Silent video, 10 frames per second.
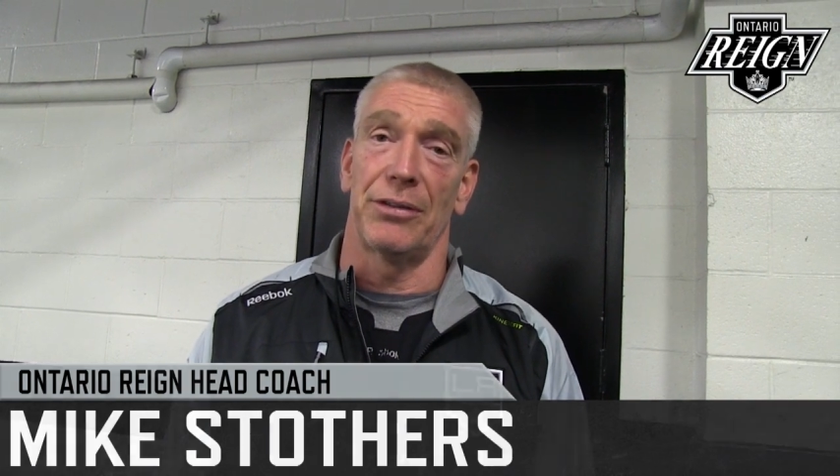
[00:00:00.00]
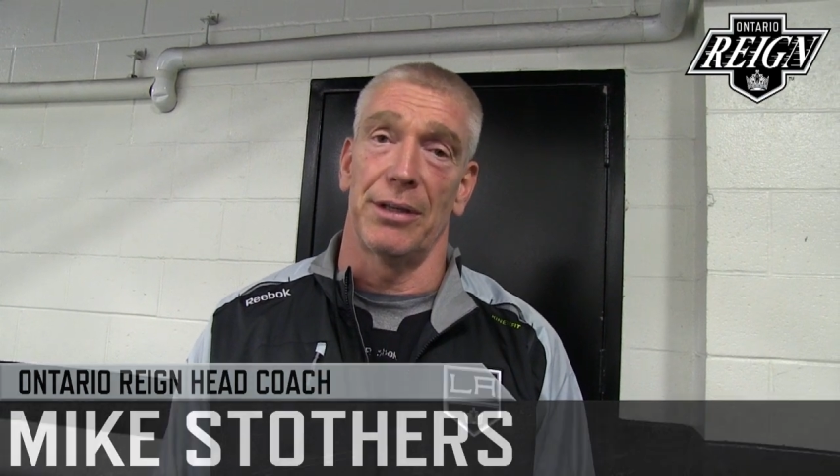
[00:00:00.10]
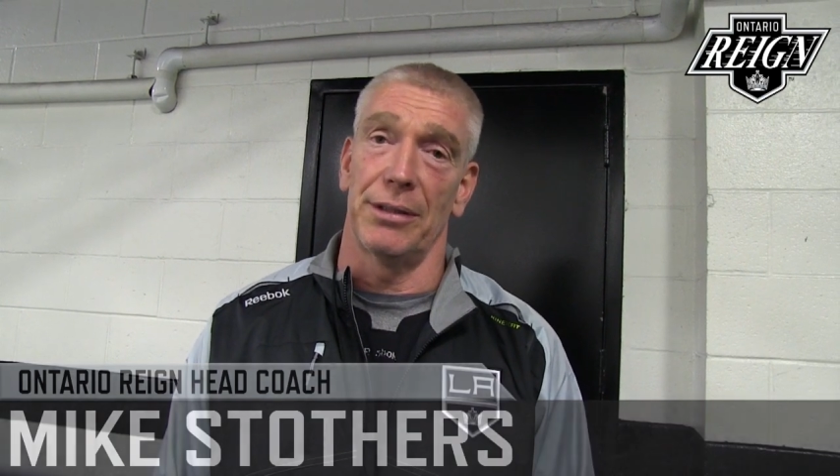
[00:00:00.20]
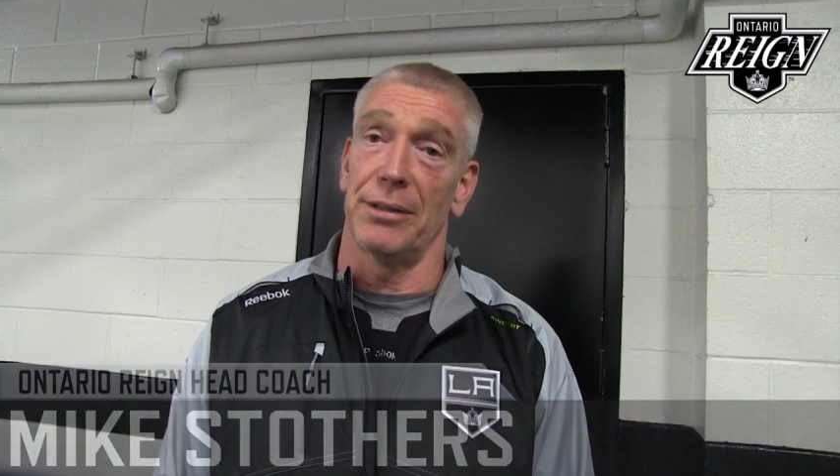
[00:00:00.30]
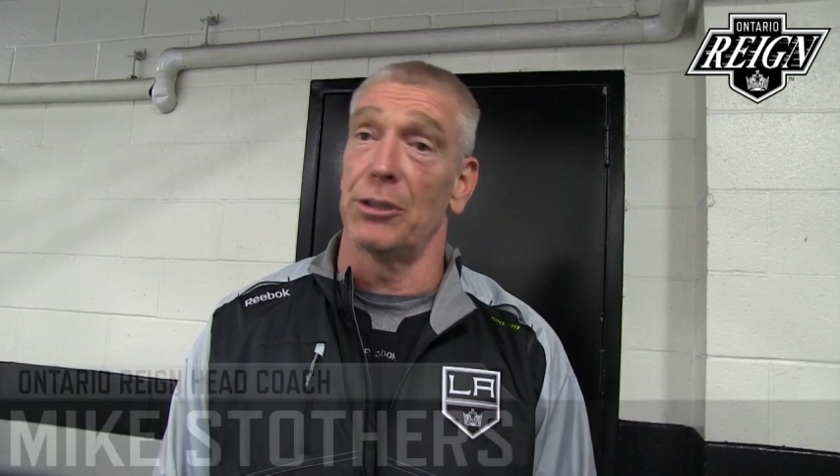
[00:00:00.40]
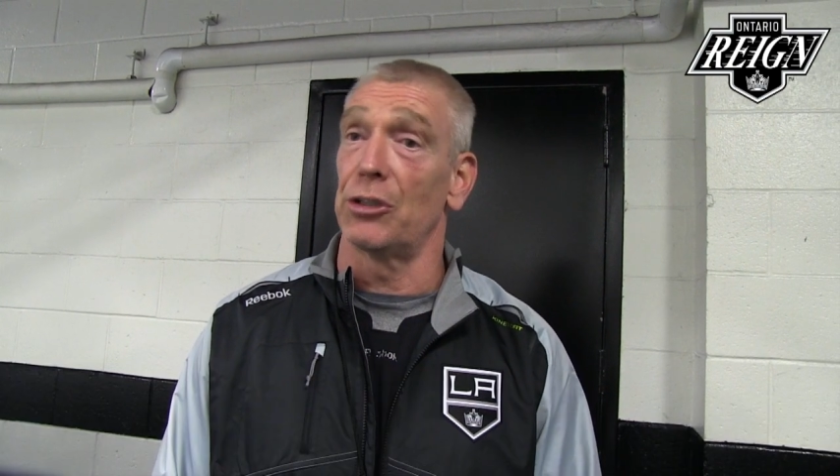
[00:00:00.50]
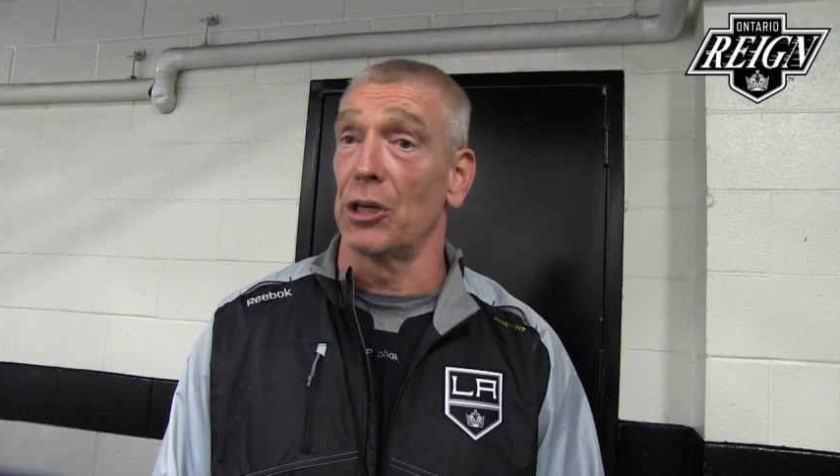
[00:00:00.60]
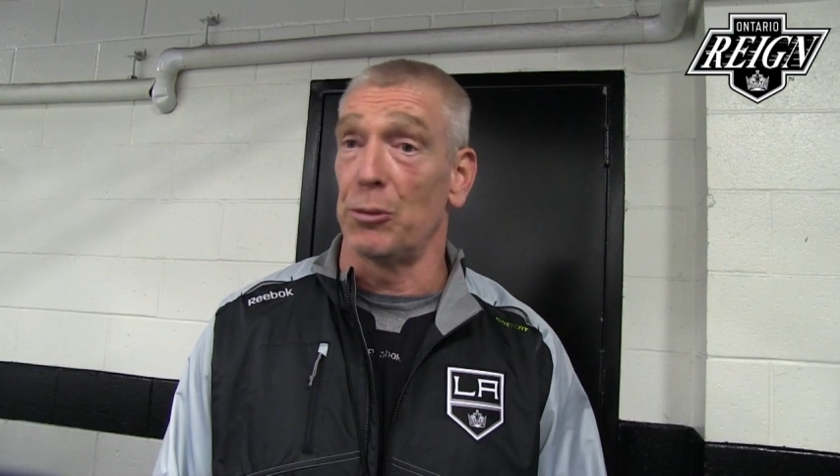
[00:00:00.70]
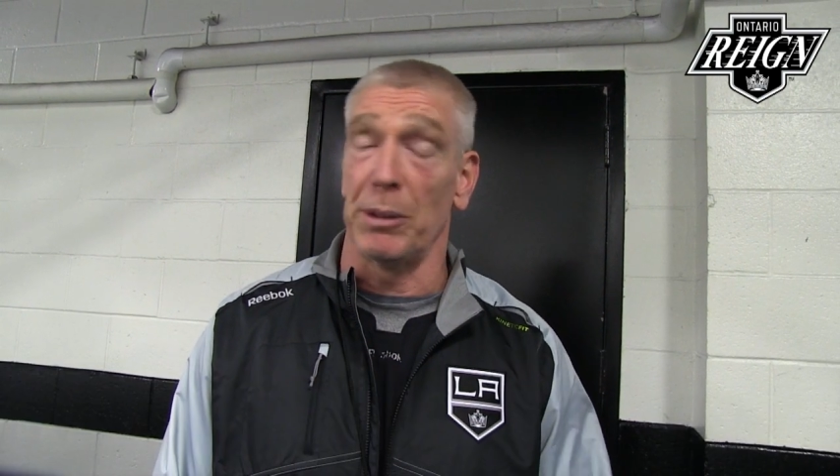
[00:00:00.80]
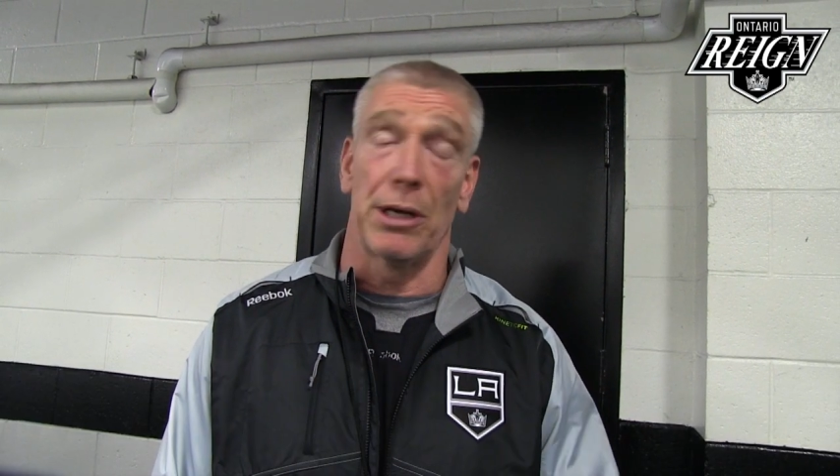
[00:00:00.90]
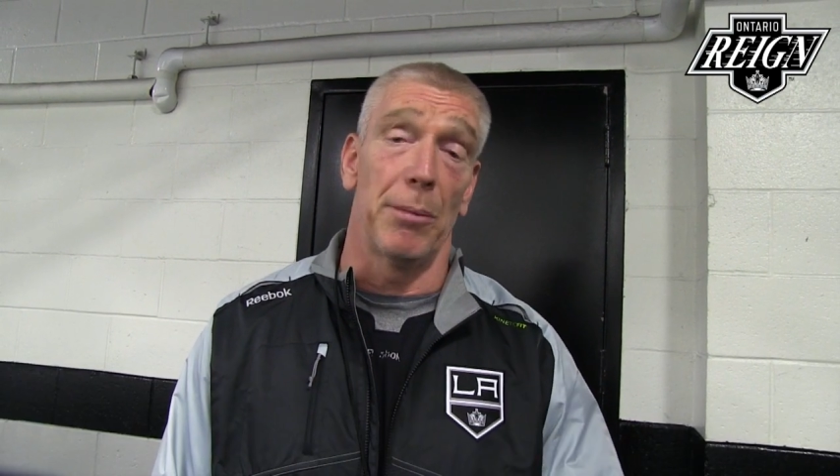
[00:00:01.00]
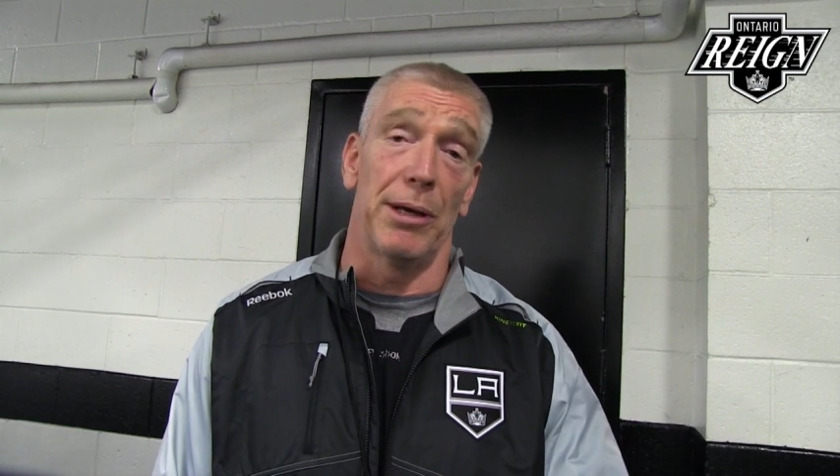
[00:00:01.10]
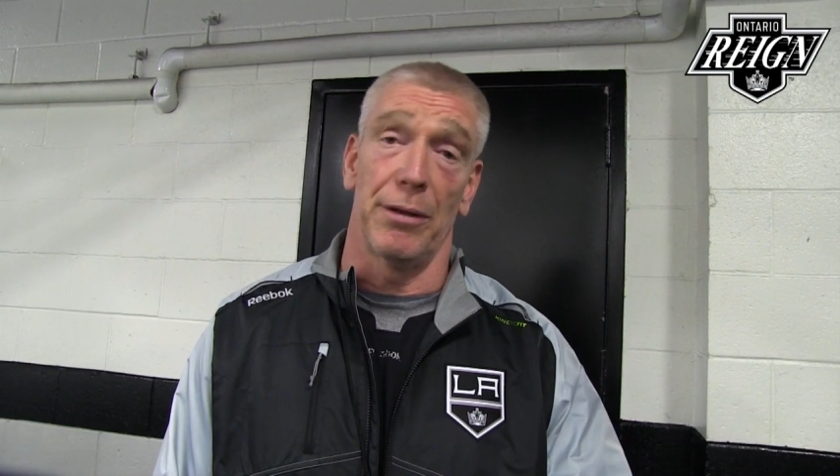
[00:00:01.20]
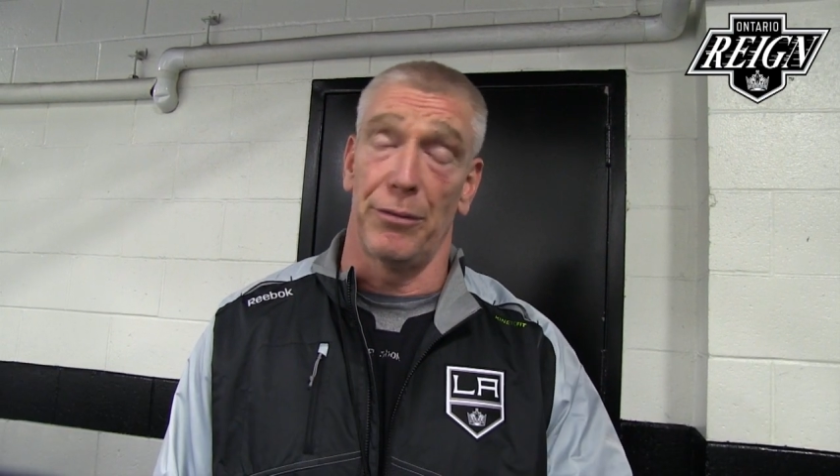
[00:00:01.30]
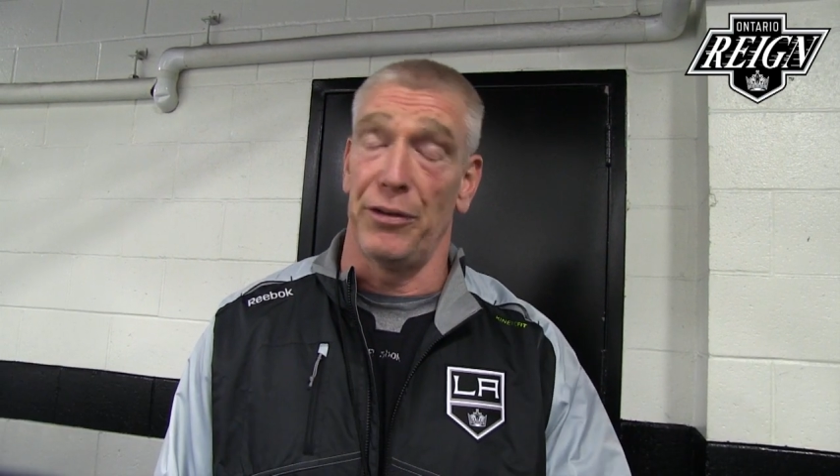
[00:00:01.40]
Uh, it starts becoming and